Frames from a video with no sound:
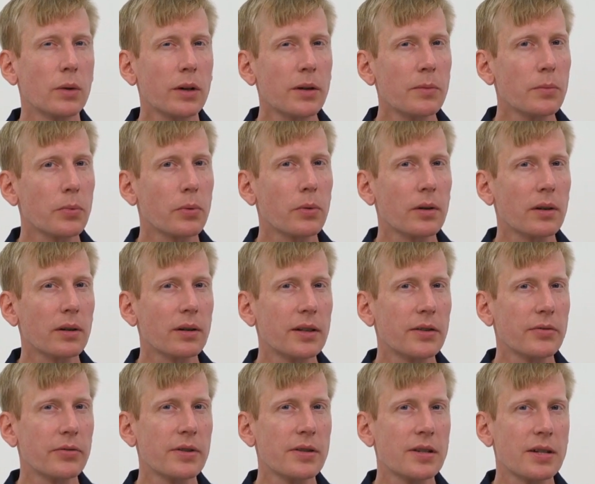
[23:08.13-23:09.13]
one important
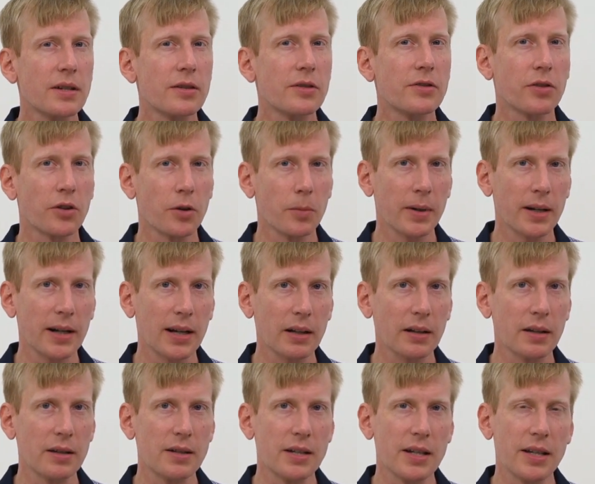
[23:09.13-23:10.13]
difference in
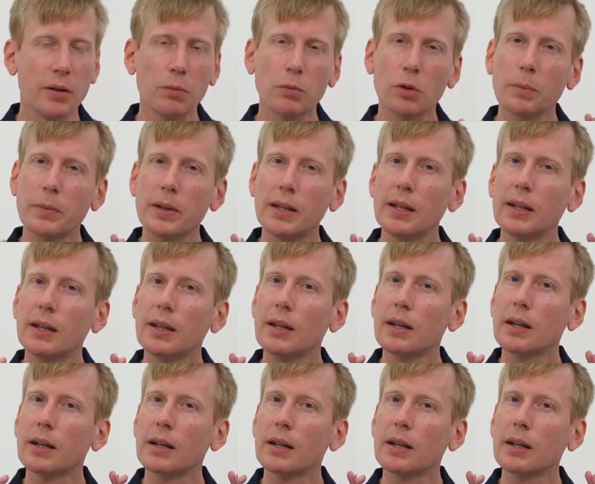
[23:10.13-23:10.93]
terminology that will be